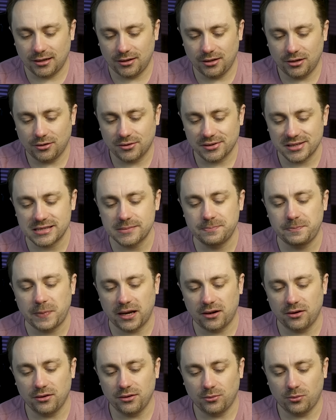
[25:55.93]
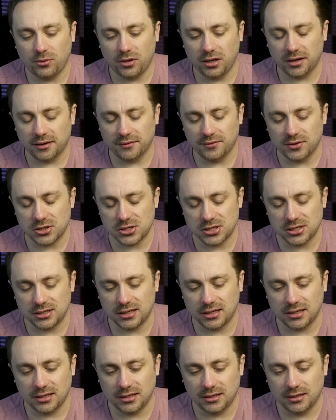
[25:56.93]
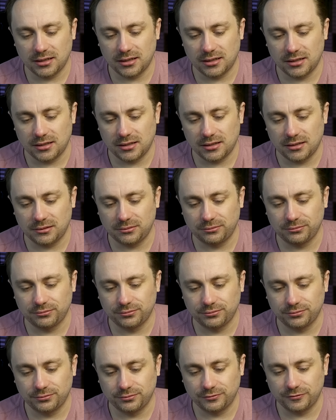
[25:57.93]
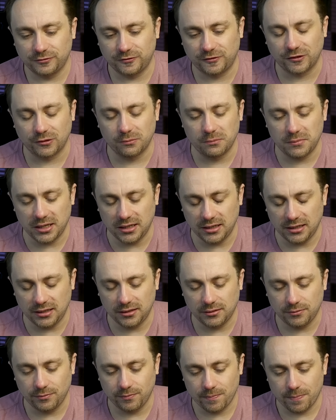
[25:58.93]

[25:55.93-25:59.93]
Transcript: don't know. Is this better than WandaVision? For me,